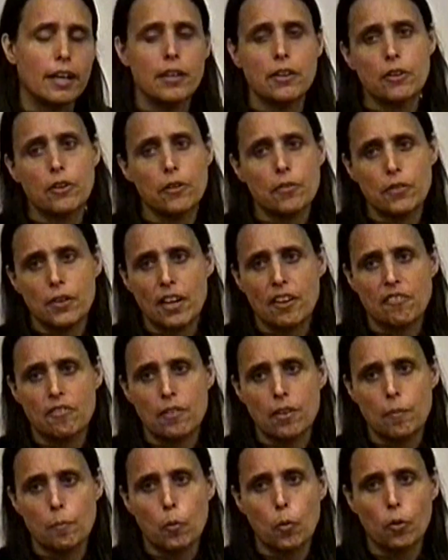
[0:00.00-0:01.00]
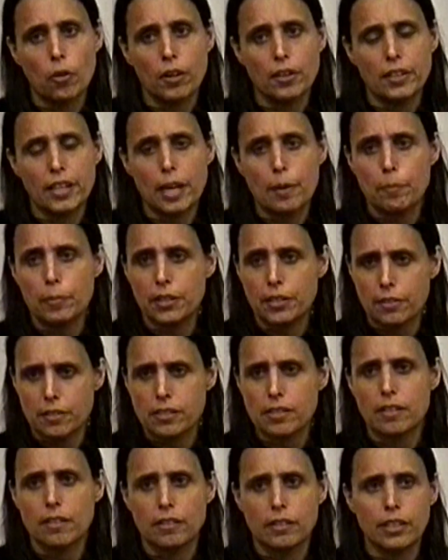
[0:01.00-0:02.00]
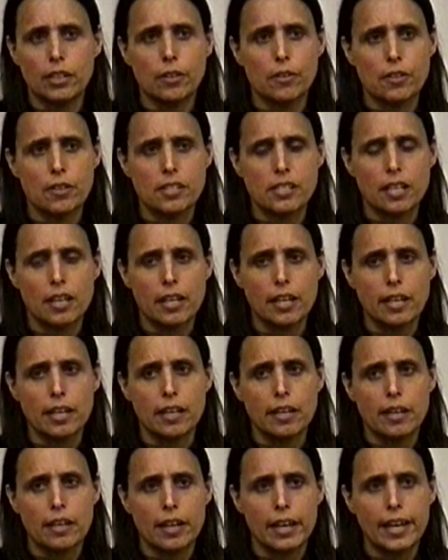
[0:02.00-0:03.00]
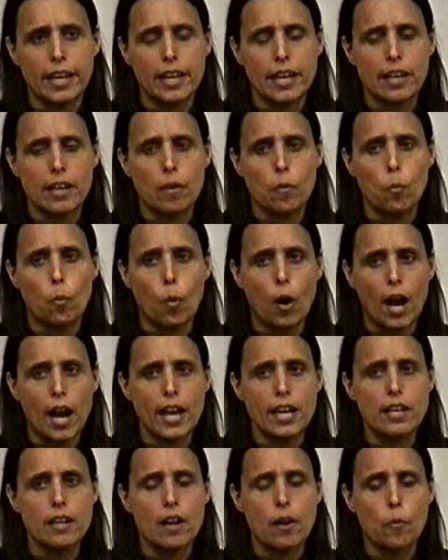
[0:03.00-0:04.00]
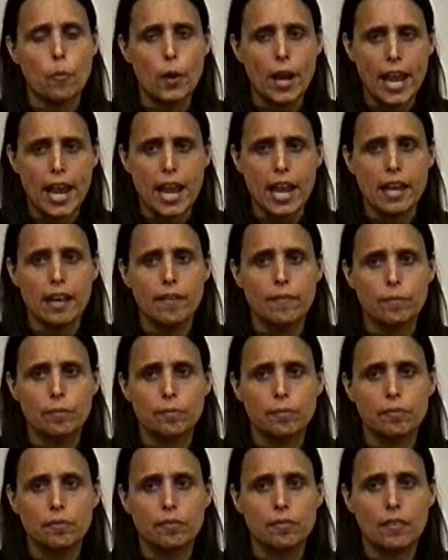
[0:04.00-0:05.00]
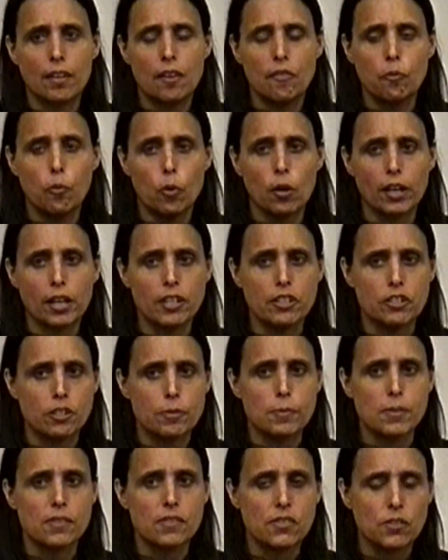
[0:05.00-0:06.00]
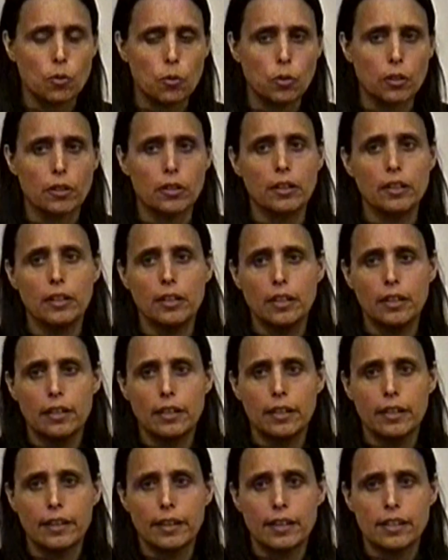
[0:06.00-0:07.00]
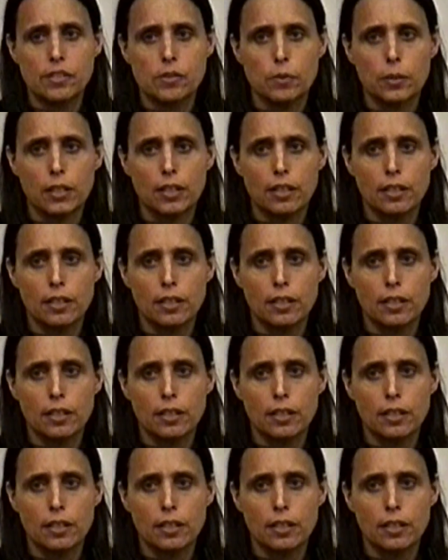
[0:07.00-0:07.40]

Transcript: I don't know if you have more on that, but there's a, you know, there's a, a wide array of work in terms of solar as